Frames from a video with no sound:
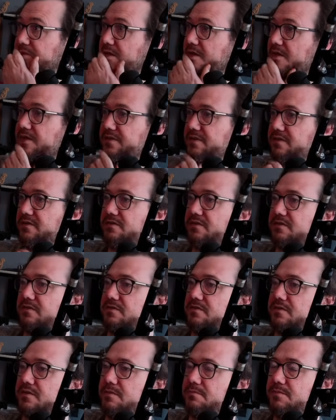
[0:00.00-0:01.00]
This is
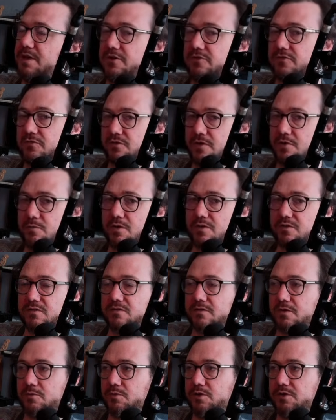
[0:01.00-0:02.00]
the match 3 one.
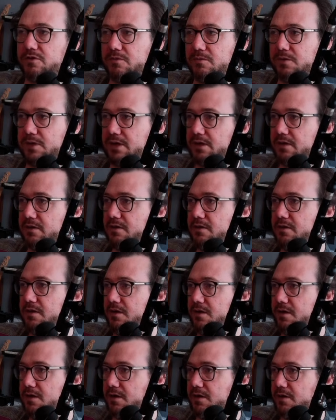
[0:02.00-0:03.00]
So we're doing
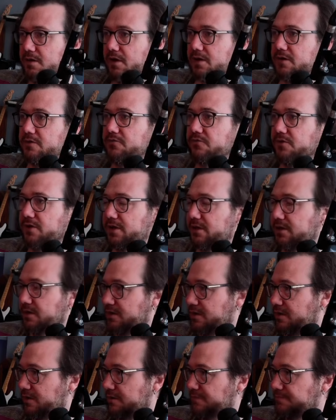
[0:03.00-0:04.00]
kind of like
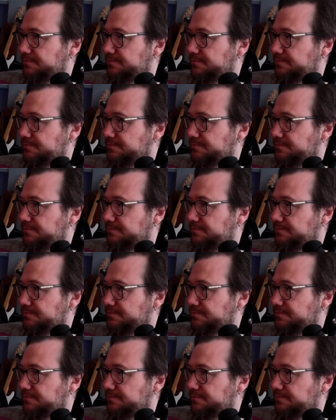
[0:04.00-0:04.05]
a